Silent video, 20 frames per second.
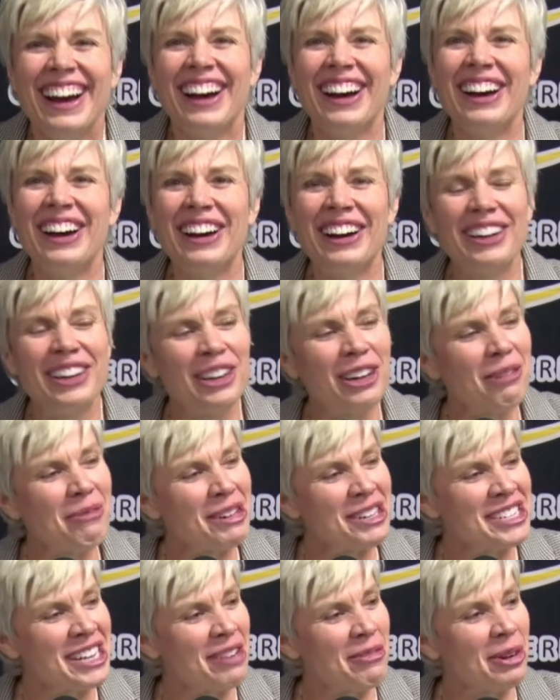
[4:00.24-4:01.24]
By
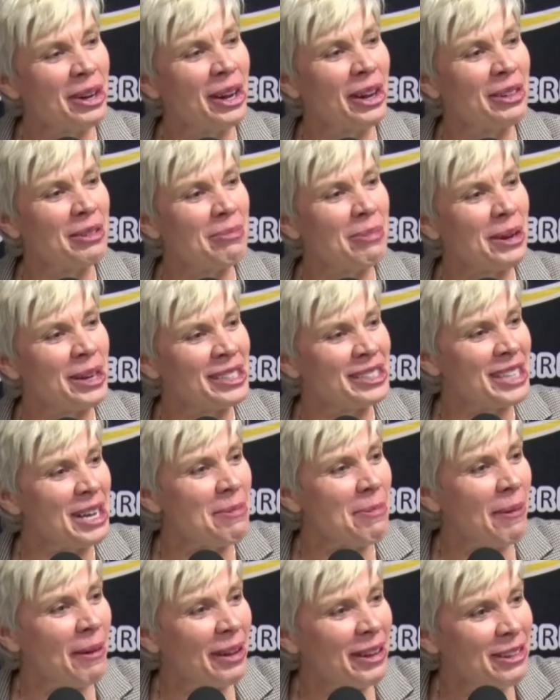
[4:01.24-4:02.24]
the time we get on the bus, they
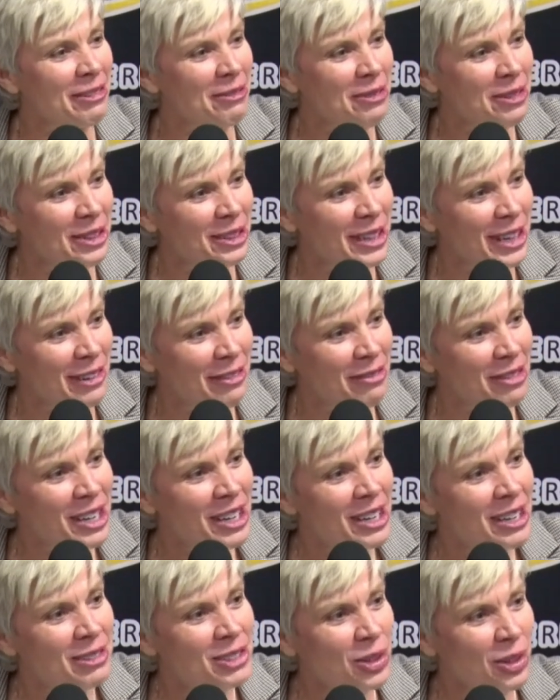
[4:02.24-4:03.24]
probably will have
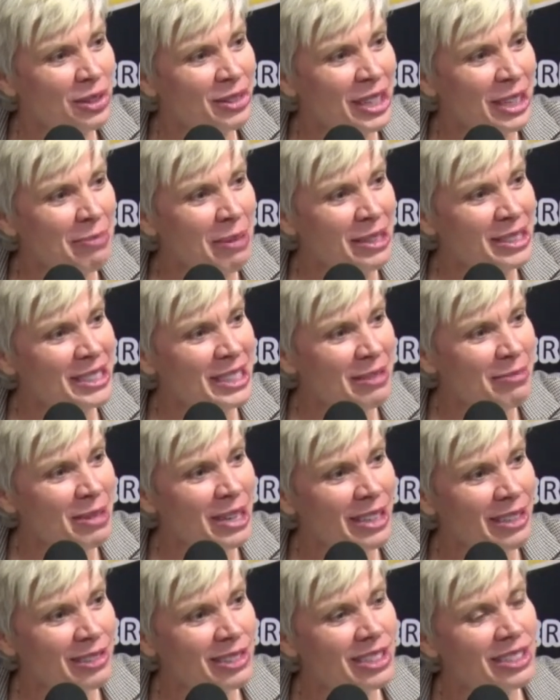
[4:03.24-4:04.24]
started thinking about something
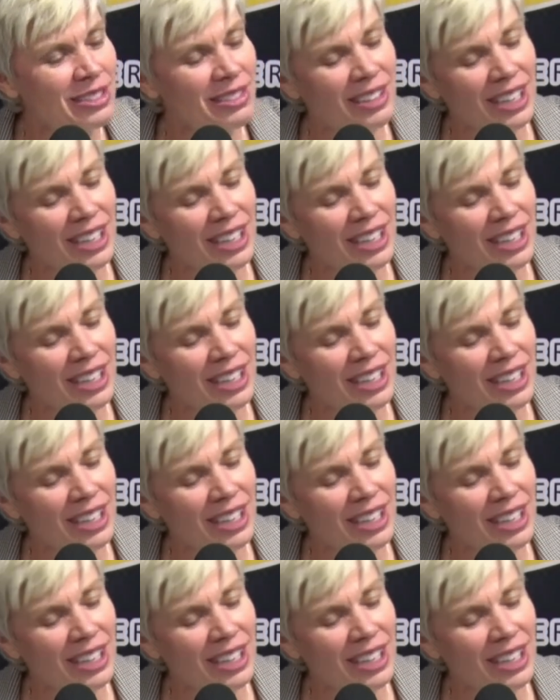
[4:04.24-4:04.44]
else.